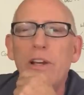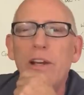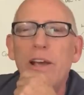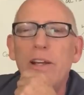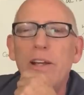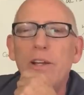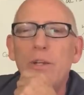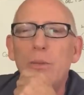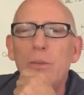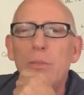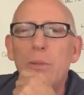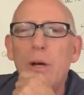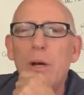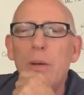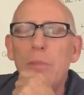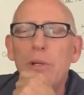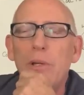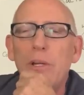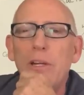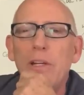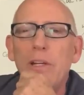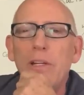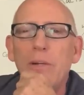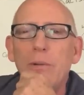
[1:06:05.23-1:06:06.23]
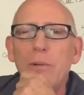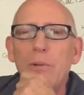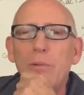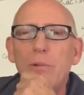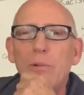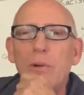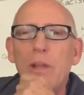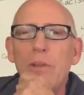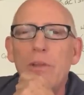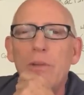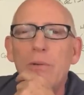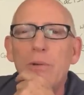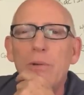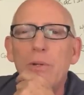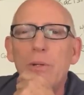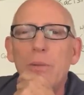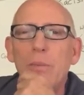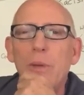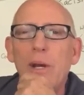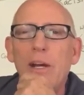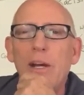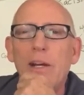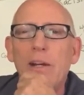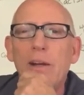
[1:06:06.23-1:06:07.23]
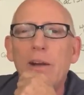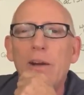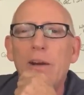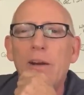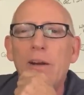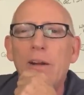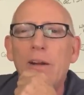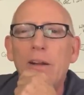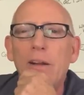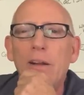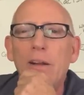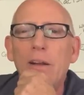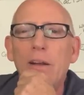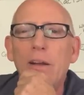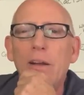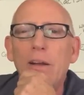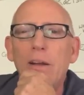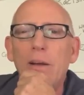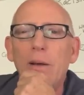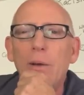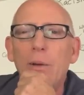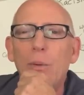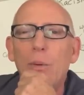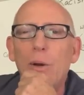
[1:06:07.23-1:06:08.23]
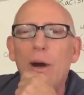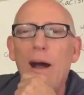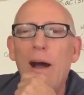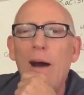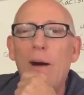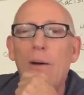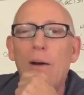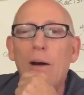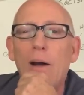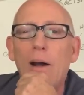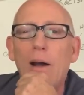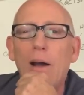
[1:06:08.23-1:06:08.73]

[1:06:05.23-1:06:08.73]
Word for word: and her puppy run through your backyard. Wow.